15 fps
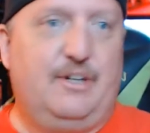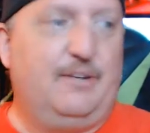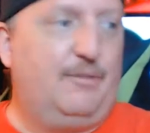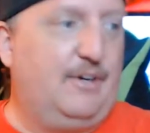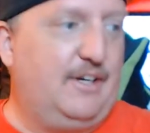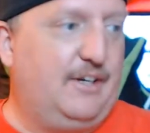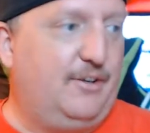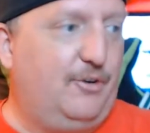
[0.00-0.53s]

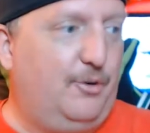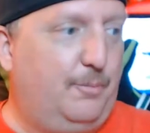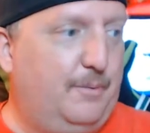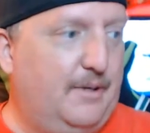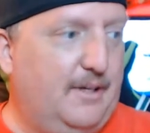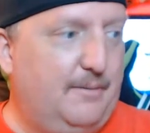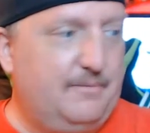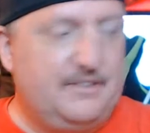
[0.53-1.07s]
wanted to
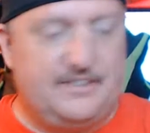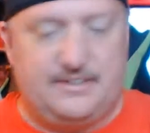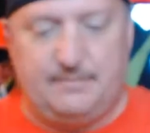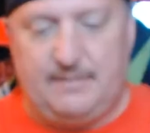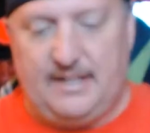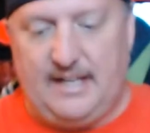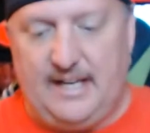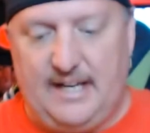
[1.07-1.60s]
open up. This is
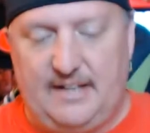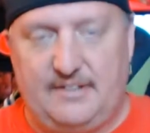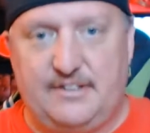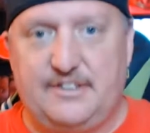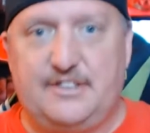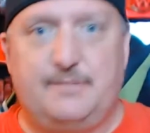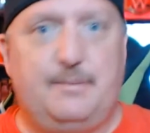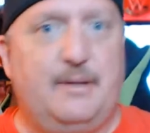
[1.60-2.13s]
my hat.
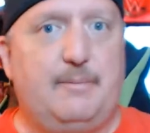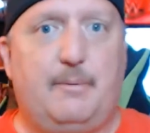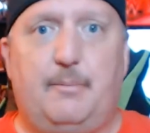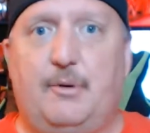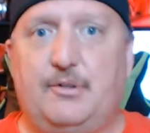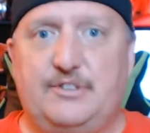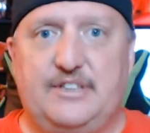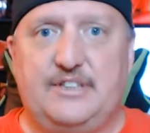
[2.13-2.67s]
This is Billy
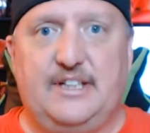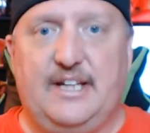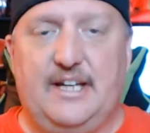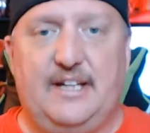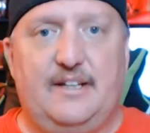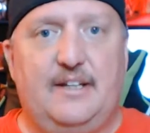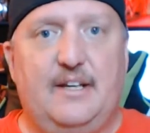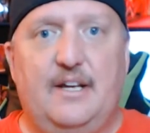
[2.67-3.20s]
Bowboski
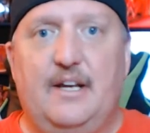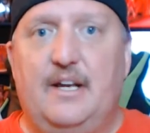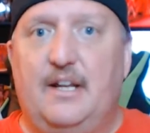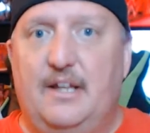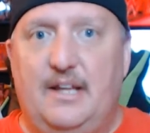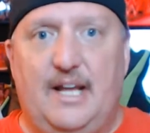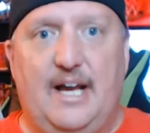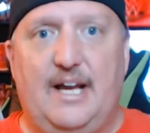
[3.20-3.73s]
again,
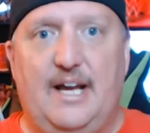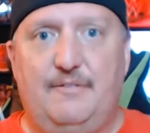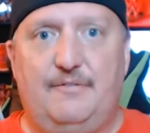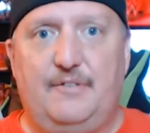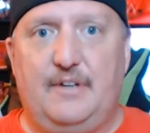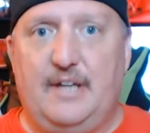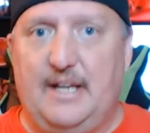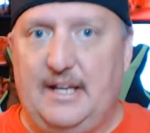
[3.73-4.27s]

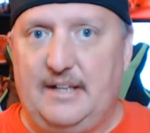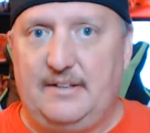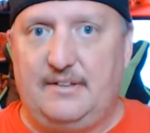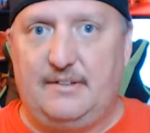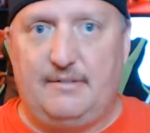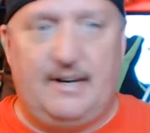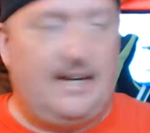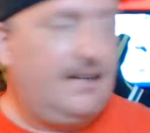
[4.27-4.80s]
live and
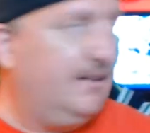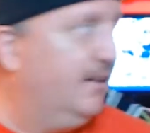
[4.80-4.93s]
direct.